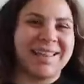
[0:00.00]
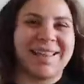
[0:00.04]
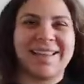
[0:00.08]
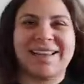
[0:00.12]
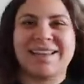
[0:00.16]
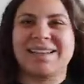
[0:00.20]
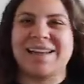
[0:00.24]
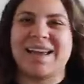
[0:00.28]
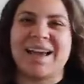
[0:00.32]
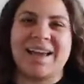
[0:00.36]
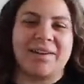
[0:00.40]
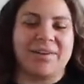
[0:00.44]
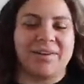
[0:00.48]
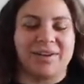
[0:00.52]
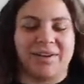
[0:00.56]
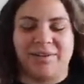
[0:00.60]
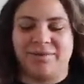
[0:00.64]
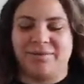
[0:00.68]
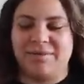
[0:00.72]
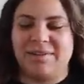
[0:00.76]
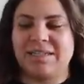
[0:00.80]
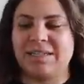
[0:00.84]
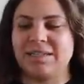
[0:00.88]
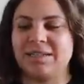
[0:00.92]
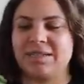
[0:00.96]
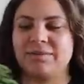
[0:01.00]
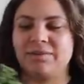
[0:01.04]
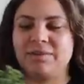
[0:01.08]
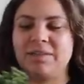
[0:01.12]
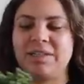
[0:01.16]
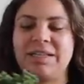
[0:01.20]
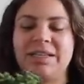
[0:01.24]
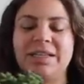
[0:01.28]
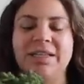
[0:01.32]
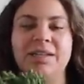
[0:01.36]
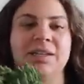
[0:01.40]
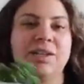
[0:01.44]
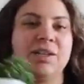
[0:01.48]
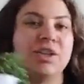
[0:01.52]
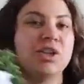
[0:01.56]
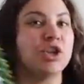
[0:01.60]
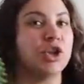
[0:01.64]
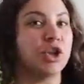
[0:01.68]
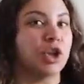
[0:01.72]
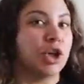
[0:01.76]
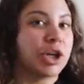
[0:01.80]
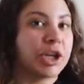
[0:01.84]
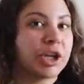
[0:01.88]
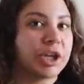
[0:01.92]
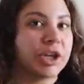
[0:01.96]
Like, it, I don't know, it doesn't really
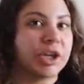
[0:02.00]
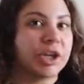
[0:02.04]
look